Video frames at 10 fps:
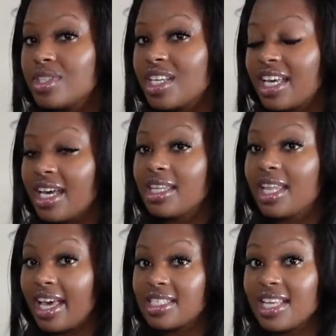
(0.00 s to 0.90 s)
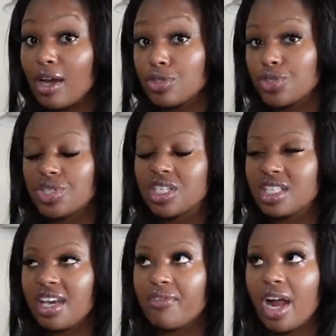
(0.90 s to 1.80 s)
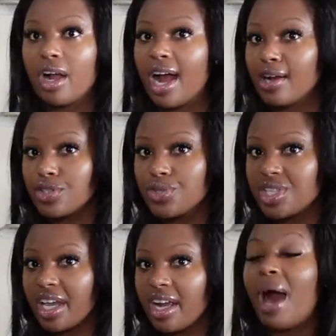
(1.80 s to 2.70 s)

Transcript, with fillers: to get Leia's house shoes, because Leia forgot her house shoes there.